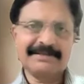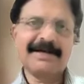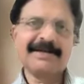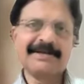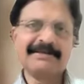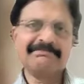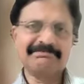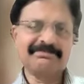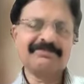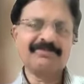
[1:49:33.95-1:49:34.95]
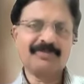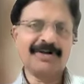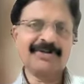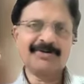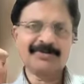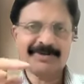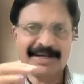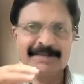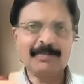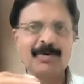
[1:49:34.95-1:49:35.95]
I want you to
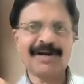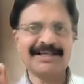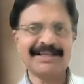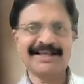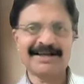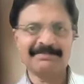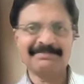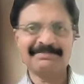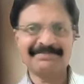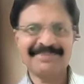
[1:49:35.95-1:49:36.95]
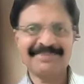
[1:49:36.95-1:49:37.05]
read more and then come